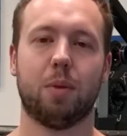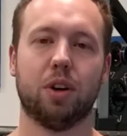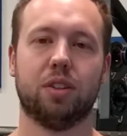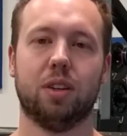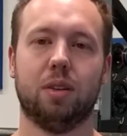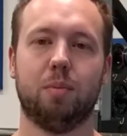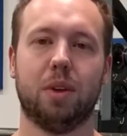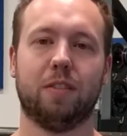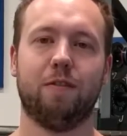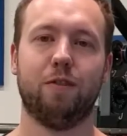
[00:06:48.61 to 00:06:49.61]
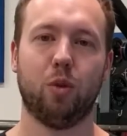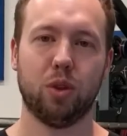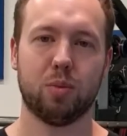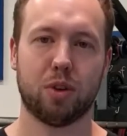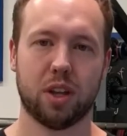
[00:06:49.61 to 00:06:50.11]
person, being
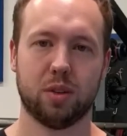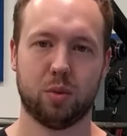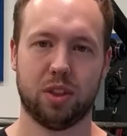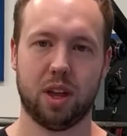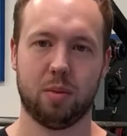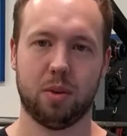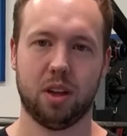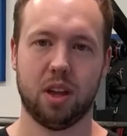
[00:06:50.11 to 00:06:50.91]
fully present with them,